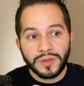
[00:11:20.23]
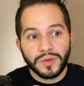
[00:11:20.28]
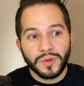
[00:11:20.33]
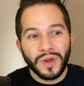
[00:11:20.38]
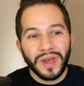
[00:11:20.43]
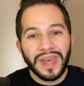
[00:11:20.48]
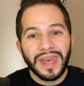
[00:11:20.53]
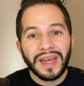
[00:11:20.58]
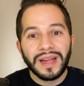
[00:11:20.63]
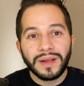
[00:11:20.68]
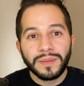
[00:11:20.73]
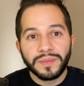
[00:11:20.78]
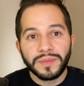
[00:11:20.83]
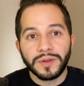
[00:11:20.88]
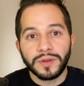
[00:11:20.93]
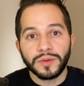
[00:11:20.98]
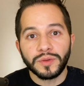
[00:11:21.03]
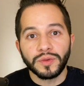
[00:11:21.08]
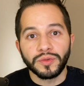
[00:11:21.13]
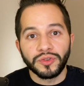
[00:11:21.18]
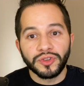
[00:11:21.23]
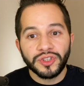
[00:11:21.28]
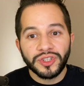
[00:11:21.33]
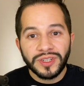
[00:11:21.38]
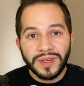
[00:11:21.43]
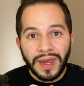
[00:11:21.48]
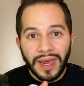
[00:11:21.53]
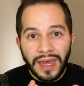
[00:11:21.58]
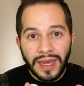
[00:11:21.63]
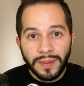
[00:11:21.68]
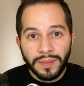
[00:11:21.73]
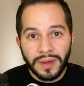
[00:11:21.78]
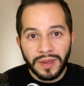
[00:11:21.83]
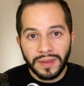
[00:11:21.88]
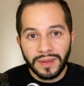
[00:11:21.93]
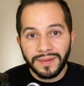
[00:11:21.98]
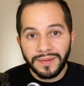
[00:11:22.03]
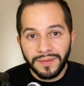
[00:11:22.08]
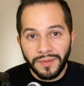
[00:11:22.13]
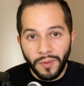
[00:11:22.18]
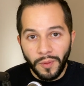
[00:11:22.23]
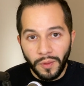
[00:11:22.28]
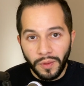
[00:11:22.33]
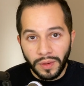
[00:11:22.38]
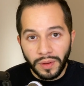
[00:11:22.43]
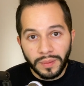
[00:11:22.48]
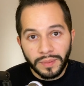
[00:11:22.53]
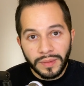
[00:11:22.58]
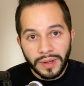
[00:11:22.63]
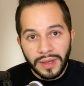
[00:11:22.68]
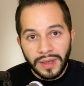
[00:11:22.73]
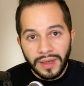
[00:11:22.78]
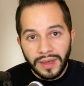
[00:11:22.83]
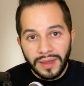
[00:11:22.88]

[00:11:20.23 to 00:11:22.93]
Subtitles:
to help you to shape the form,